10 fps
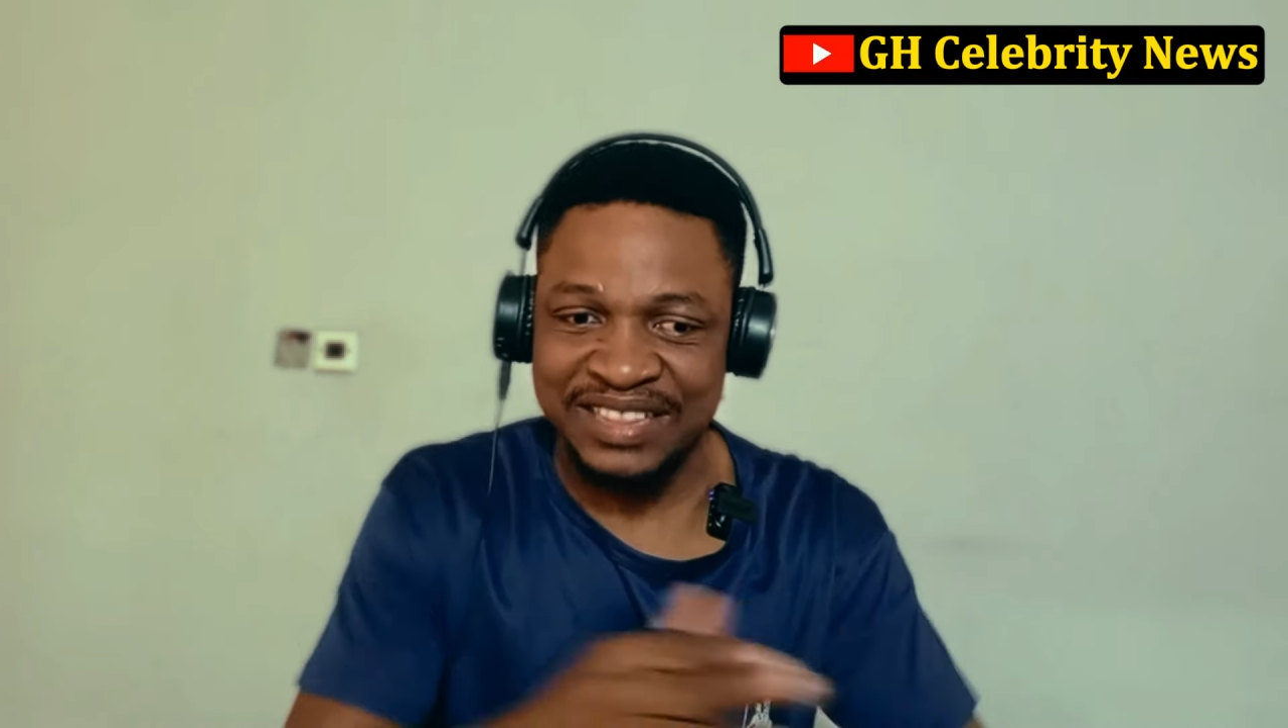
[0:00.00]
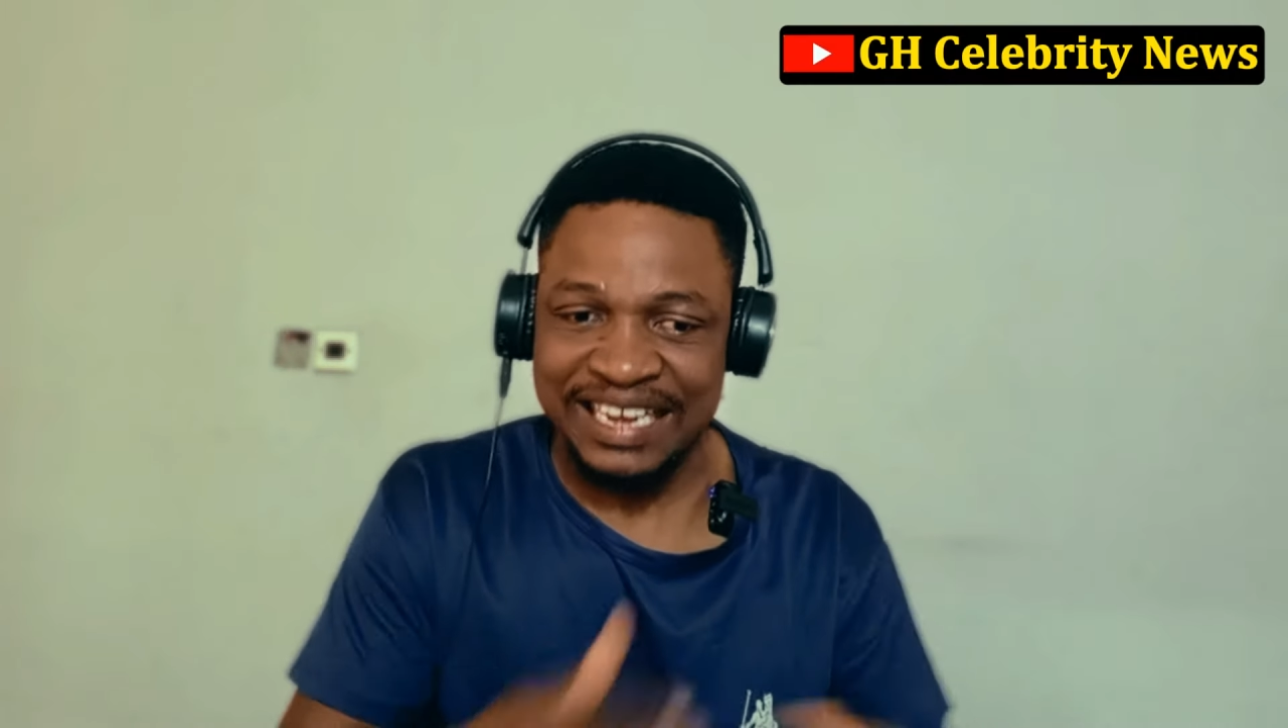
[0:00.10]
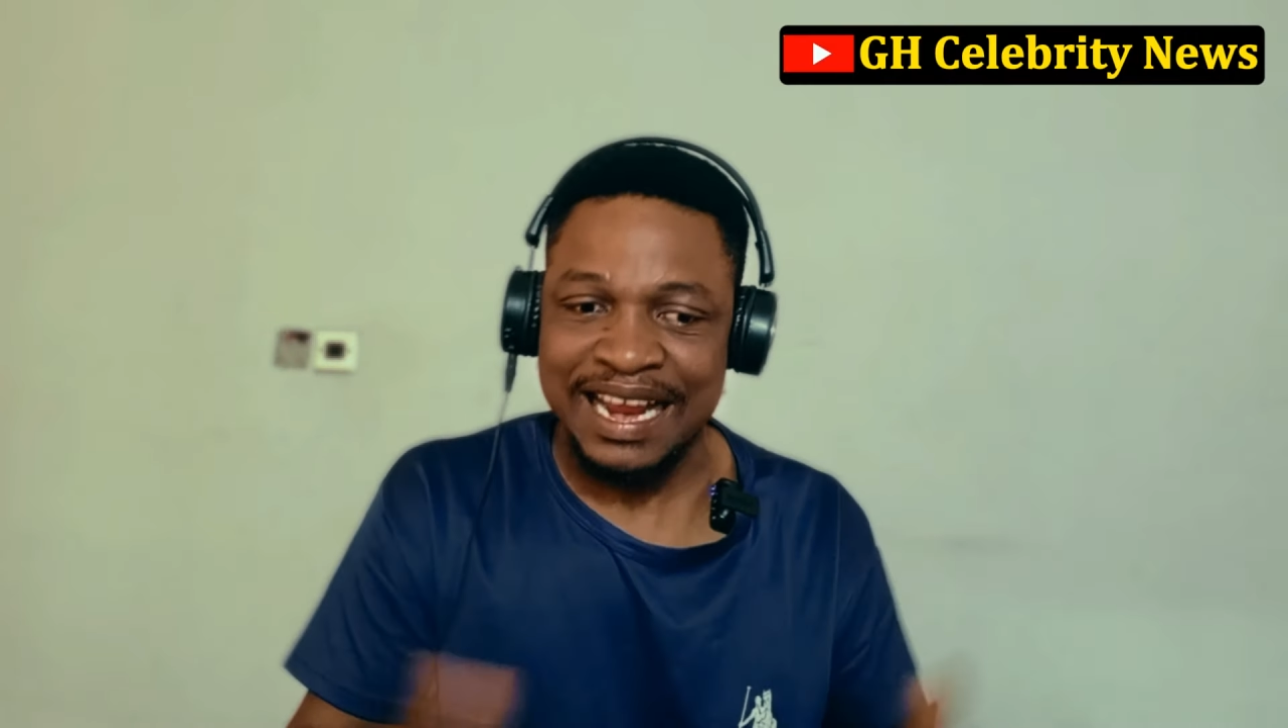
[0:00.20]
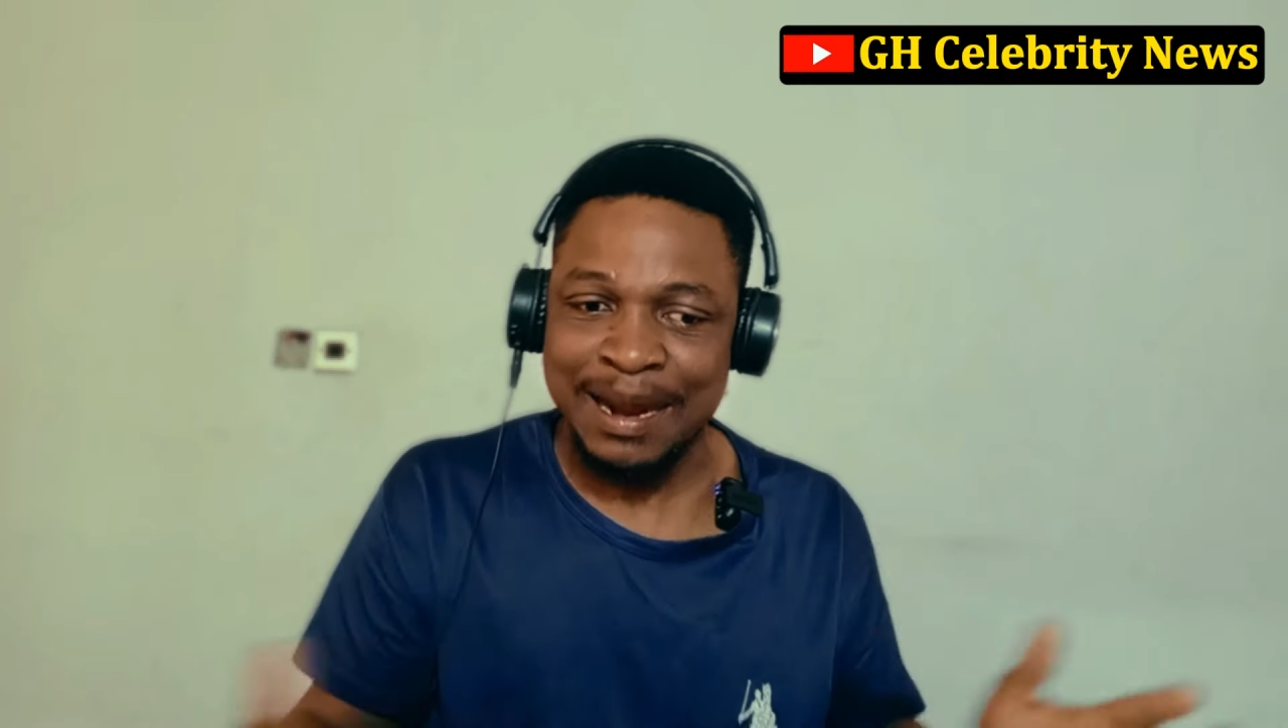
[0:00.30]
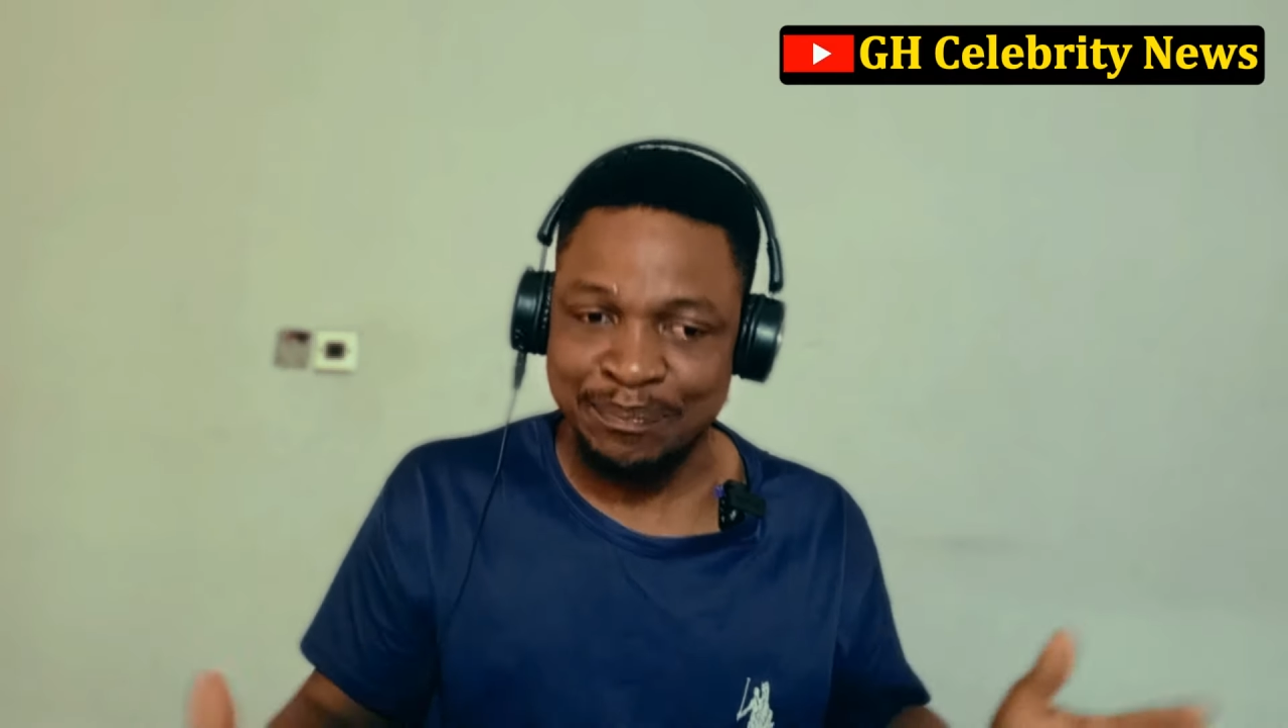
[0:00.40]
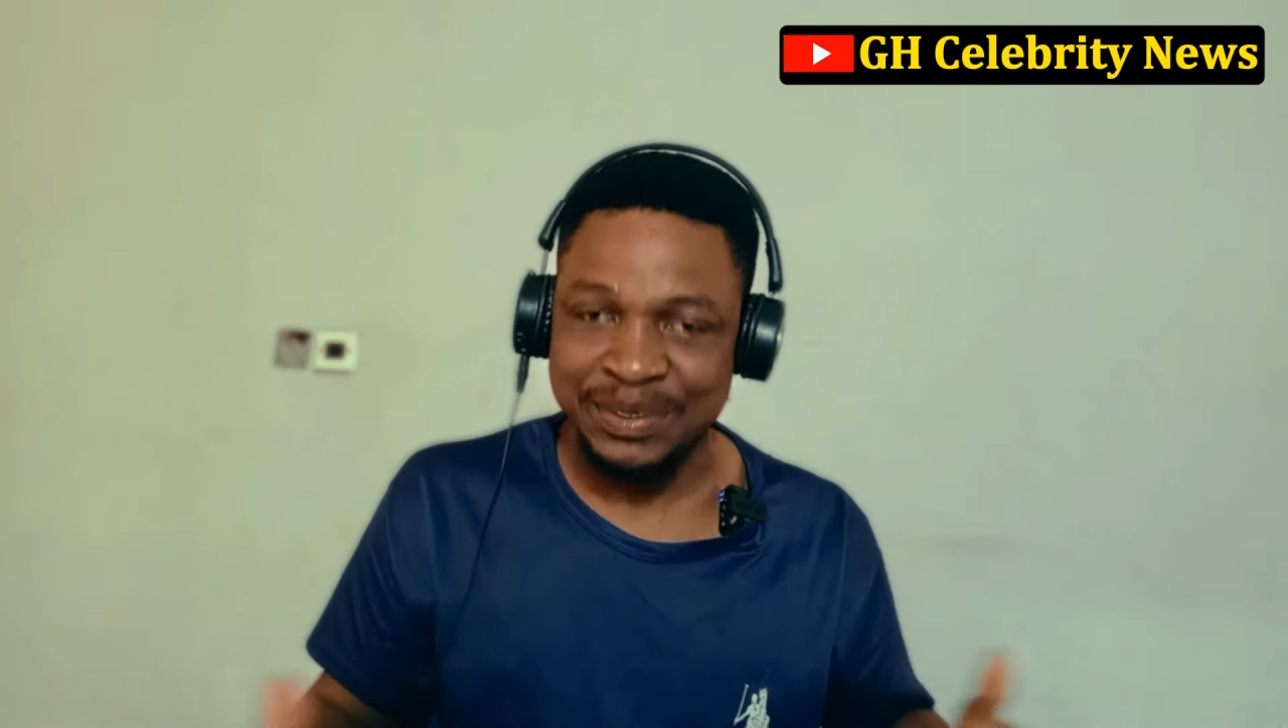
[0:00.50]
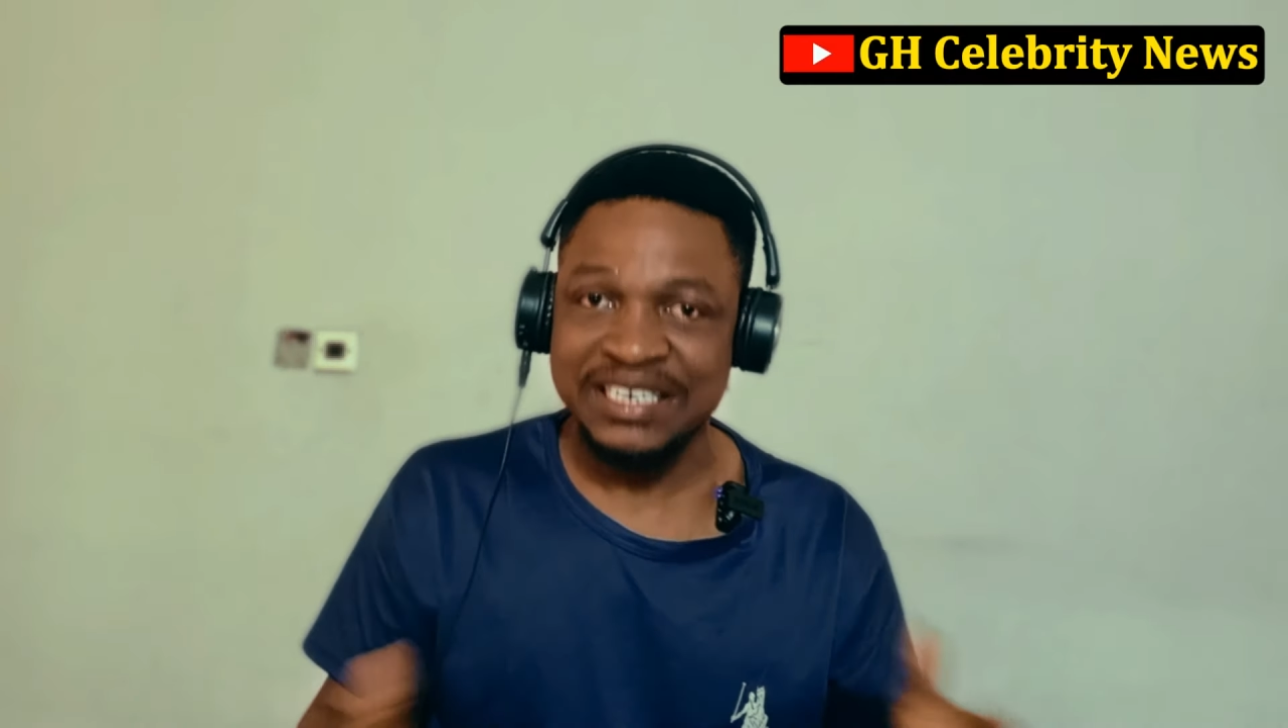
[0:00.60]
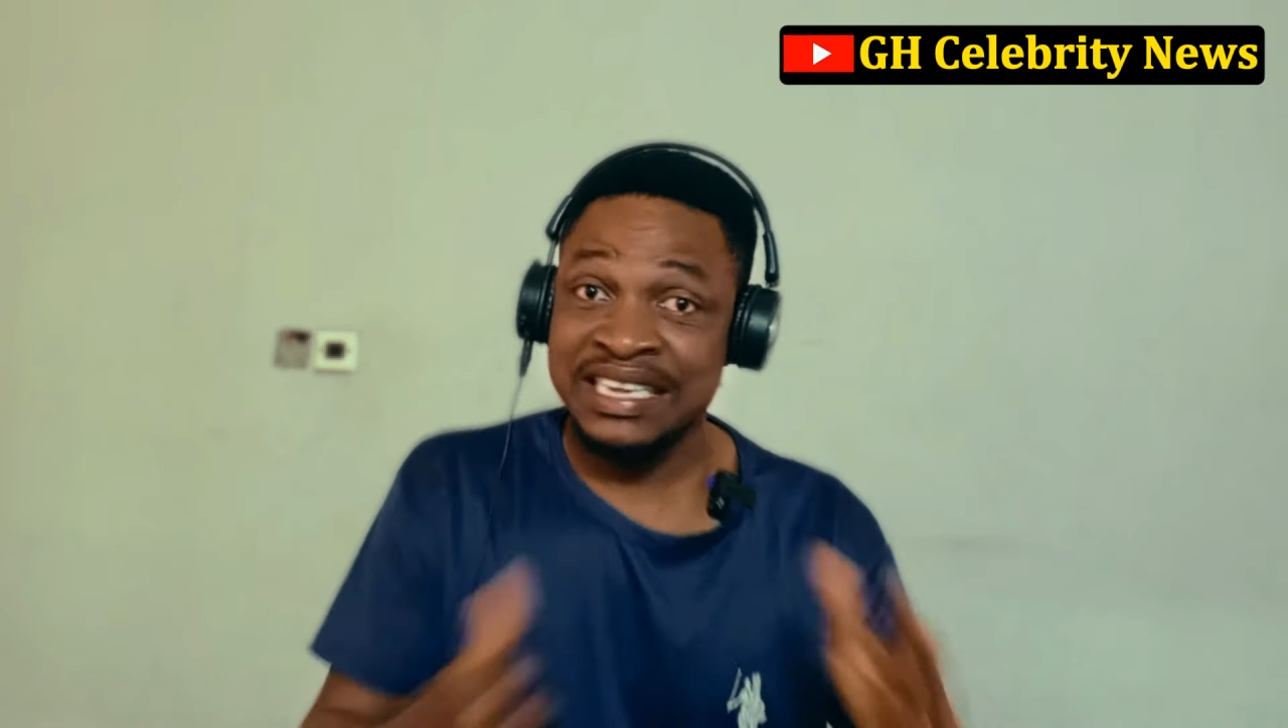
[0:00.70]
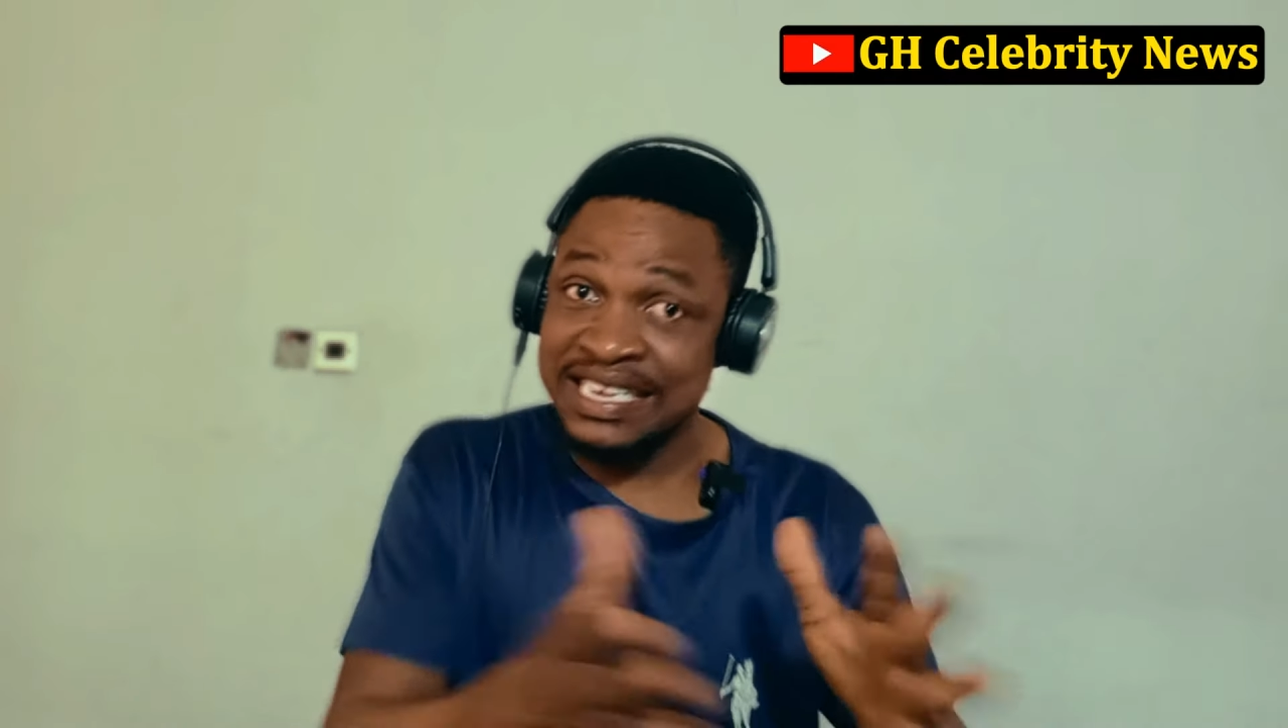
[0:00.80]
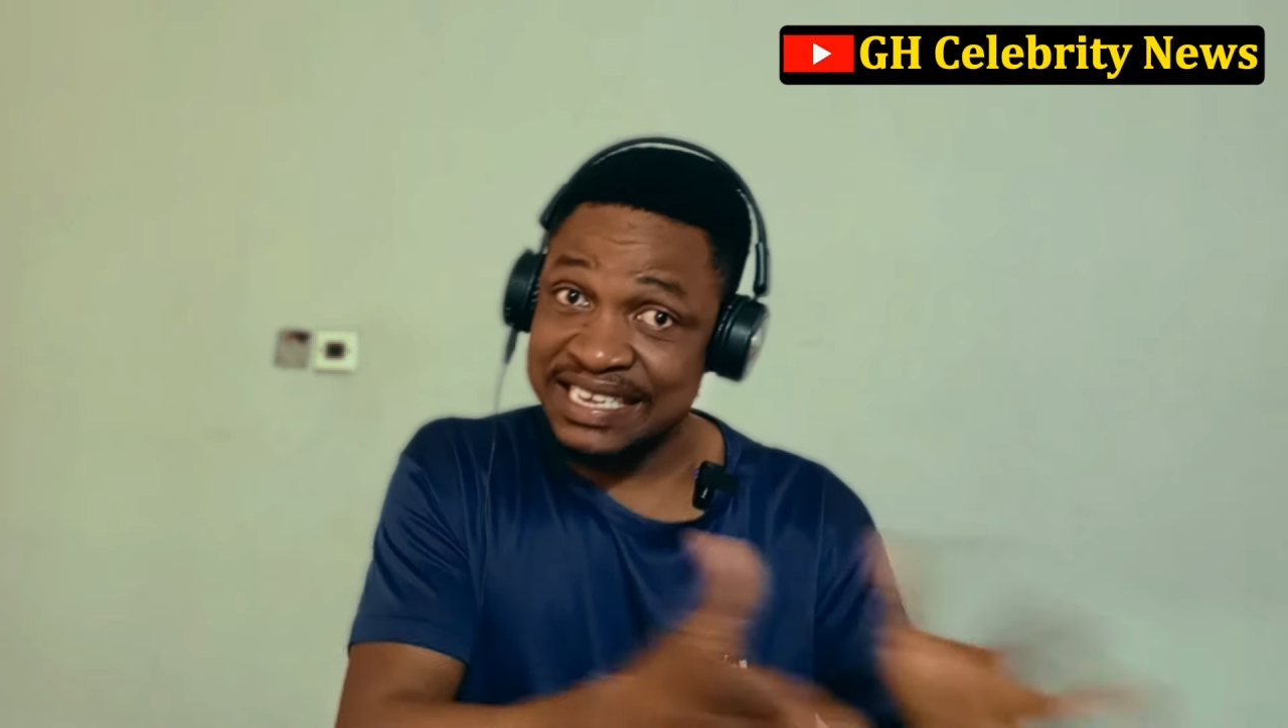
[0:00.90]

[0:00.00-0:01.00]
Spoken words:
that happened